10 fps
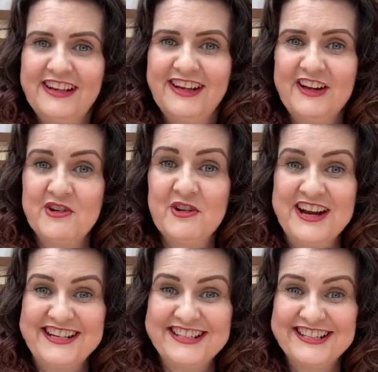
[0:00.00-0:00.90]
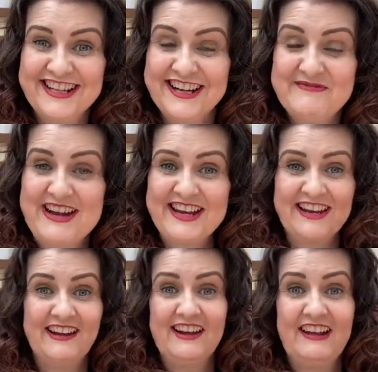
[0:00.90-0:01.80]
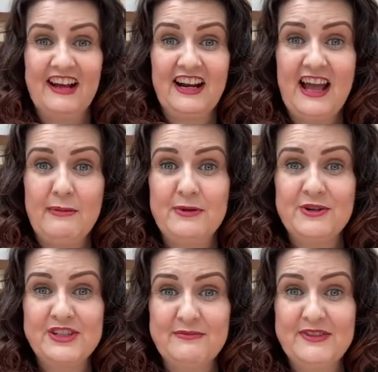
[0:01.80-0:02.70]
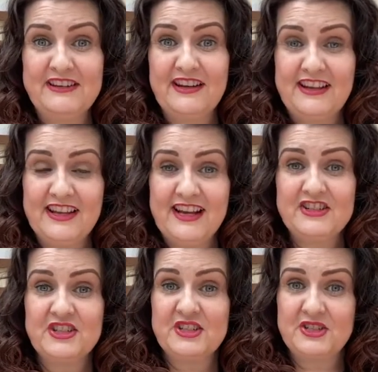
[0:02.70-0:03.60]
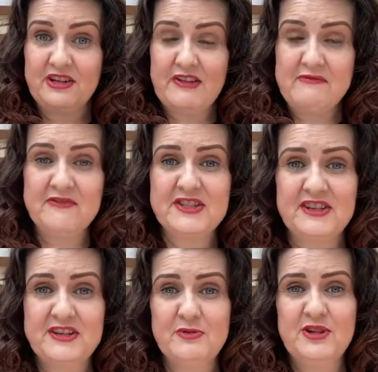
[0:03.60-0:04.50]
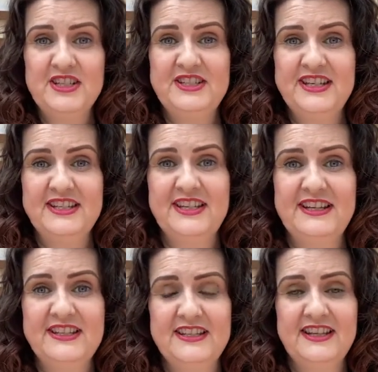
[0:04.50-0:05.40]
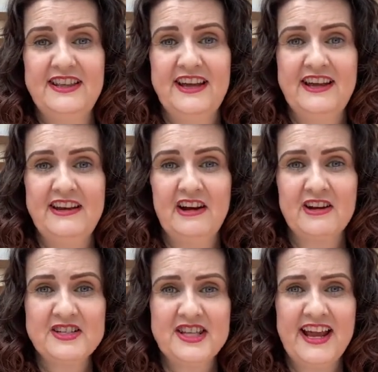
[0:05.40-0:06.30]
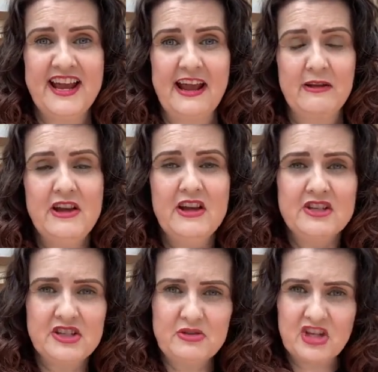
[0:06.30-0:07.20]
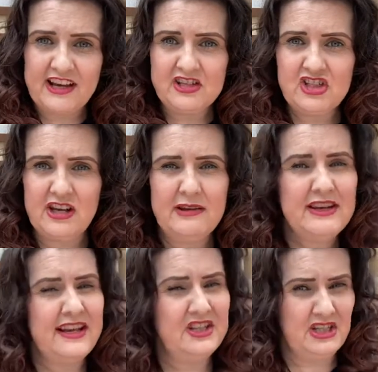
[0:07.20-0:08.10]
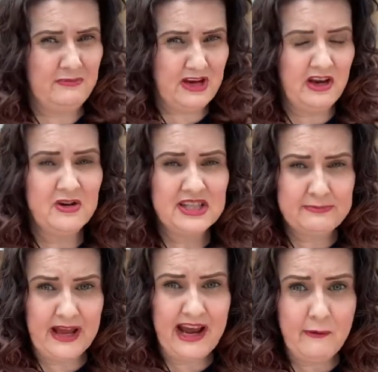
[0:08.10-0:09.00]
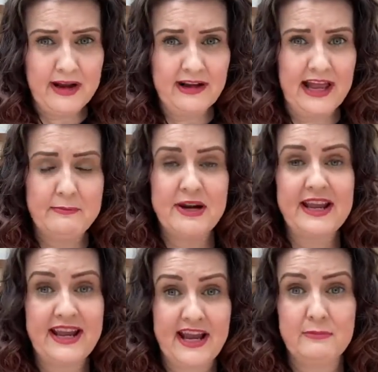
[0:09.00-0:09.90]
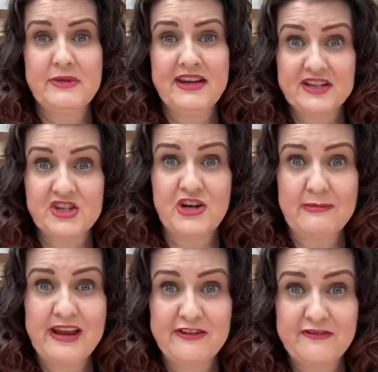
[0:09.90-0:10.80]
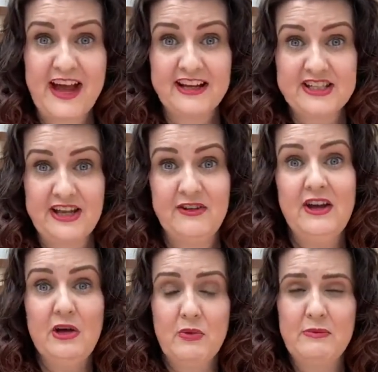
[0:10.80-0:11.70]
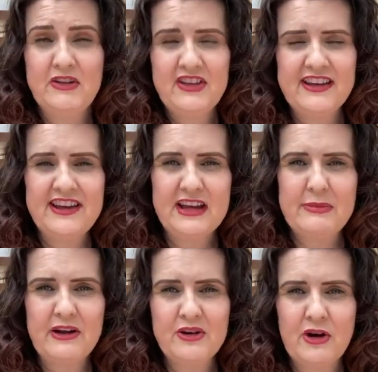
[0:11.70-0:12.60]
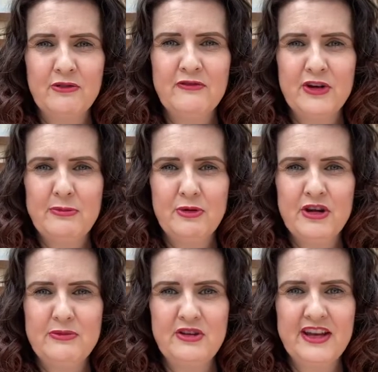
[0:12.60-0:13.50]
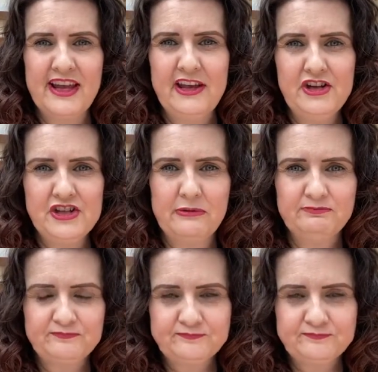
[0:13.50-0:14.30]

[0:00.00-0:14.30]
a noise, you know, make a clap or something like that just to sort of emphasize what it is that they are saying. So gesture needs to be used sparingly, but it can be extremely effective when we're thinking about non-verbal communication.